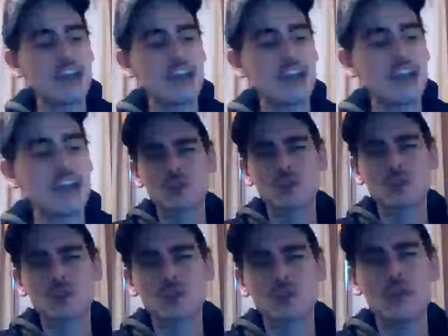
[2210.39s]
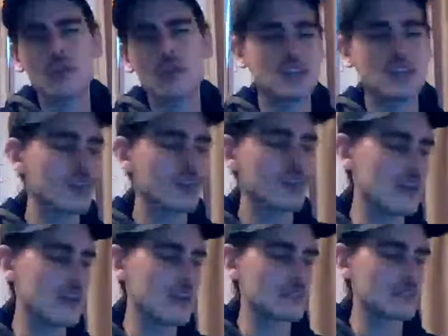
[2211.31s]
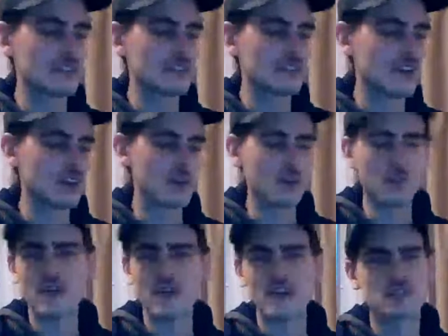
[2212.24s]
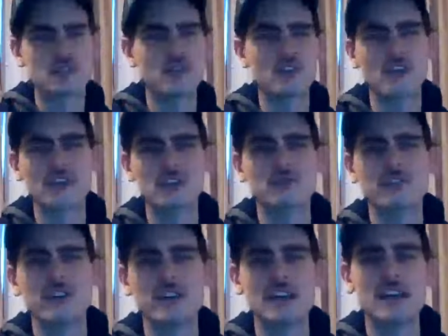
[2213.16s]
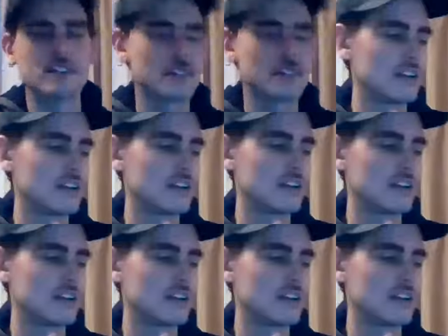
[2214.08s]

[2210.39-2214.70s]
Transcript: Nice, probably 12 games, 11 games, and we'll find some more angles for you guys.